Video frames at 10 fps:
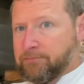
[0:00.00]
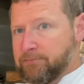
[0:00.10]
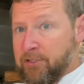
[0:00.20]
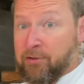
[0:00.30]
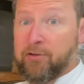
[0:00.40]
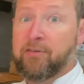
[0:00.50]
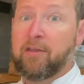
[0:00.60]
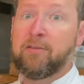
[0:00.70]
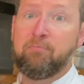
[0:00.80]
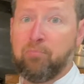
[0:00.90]
it looks
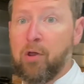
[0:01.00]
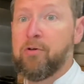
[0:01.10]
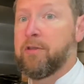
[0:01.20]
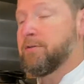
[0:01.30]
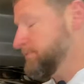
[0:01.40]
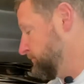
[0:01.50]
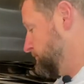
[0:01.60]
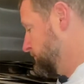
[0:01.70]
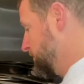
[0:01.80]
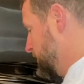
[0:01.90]
like it's broken.
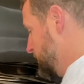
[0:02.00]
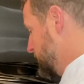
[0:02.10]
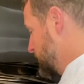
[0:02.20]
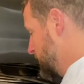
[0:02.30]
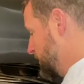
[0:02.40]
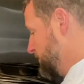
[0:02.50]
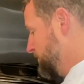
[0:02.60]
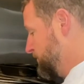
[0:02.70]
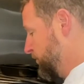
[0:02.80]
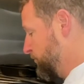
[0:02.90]

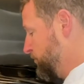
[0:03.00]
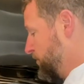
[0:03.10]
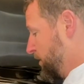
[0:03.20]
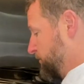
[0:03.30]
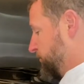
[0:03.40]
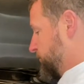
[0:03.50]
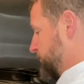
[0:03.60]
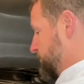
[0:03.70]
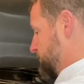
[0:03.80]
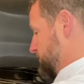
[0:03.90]
The roux helps
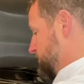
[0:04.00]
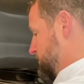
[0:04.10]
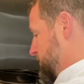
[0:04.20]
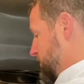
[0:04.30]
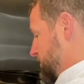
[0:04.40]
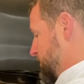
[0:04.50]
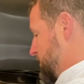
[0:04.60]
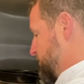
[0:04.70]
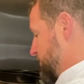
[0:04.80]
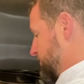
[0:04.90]

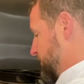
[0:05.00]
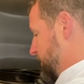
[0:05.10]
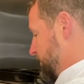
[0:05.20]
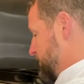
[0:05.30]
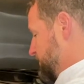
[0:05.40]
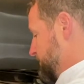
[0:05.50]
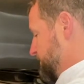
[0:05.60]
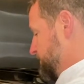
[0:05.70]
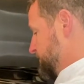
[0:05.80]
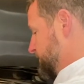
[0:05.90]
keep it all together.
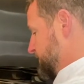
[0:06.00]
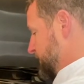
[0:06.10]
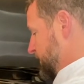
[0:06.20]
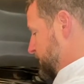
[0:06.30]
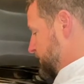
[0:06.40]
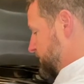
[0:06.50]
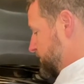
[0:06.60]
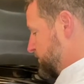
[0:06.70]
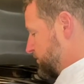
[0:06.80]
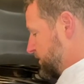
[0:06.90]
So
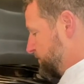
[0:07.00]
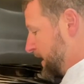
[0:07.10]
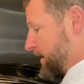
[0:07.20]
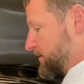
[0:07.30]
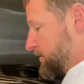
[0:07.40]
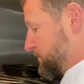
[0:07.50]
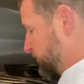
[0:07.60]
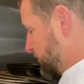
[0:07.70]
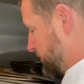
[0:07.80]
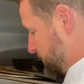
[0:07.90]
we just keep adding, keep stirring.